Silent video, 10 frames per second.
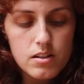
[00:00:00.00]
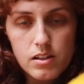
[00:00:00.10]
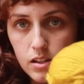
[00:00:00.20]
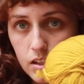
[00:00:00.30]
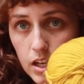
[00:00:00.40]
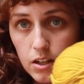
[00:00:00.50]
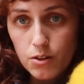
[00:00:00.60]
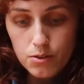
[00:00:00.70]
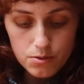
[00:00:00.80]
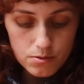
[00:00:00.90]

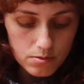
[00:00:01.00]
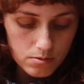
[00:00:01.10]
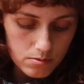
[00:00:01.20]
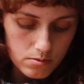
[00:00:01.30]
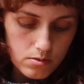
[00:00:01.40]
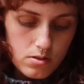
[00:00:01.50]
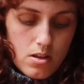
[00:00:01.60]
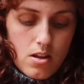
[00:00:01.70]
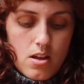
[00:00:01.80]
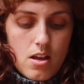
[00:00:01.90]
yellow,
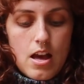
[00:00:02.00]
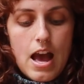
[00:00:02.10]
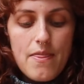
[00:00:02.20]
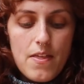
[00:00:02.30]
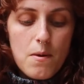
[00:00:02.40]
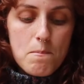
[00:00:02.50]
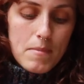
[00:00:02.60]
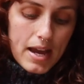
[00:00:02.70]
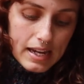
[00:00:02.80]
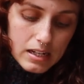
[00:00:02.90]
and then the
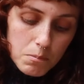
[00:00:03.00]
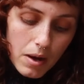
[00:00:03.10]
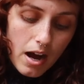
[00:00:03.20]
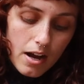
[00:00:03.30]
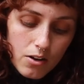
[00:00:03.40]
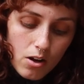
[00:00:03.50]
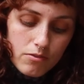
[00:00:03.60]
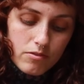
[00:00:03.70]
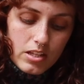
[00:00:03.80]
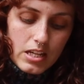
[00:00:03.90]
main part
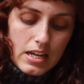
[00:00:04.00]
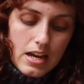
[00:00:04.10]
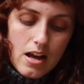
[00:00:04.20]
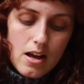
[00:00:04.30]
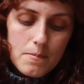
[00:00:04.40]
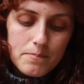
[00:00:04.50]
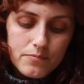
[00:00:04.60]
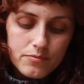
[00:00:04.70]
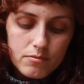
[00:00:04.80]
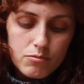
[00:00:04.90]
of the
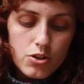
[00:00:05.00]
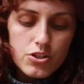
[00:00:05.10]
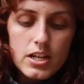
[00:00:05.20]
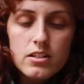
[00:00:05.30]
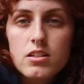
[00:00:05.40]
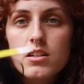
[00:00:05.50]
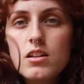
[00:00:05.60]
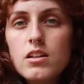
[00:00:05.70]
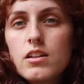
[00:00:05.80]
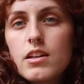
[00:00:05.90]
project
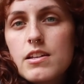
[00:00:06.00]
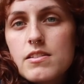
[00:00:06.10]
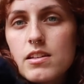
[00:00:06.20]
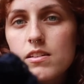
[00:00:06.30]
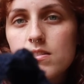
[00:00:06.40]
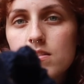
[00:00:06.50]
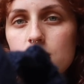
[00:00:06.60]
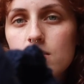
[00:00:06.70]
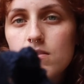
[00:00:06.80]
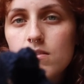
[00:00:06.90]
is this